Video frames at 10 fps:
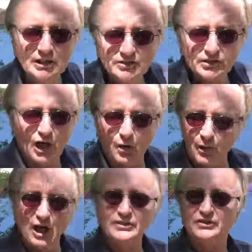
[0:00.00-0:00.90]
Still
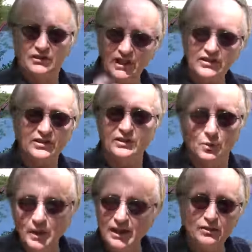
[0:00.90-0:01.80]
runs decent, the
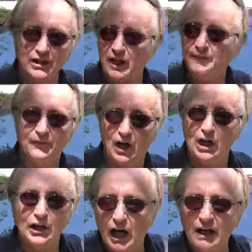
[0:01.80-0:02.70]
wheels aren't
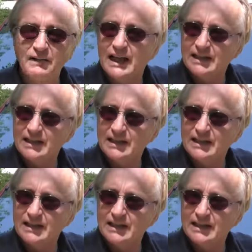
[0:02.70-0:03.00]
falling off,